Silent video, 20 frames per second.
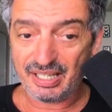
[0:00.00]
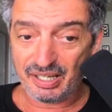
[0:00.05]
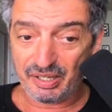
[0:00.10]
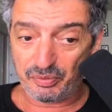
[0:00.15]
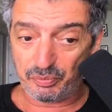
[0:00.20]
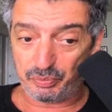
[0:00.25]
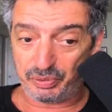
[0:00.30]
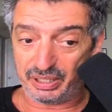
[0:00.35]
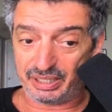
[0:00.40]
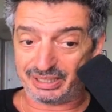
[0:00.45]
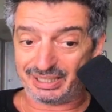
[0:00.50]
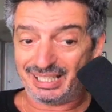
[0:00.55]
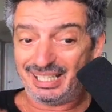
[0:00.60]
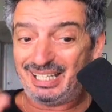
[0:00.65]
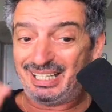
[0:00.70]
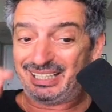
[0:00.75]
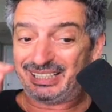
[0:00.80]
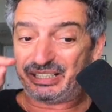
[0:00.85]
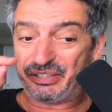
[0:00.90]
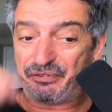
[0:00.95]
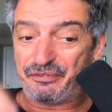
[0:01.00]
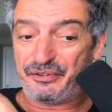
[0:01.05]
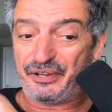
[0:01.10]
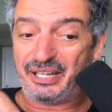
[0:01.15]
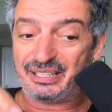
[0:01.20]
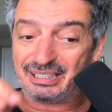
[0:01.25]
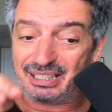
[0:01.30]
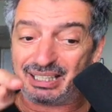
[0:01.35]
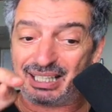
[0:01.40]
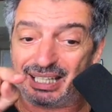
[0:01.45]
But the
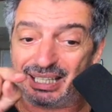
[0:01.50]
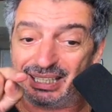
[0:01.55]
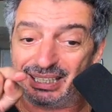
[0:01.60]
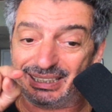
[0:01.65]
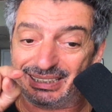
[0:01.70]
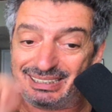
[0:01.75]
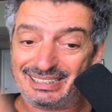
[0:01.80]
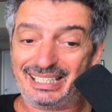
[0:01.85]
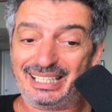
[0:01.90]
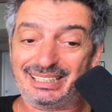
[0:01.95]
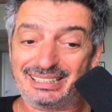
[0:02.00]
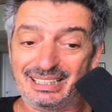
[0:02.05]
fact that I said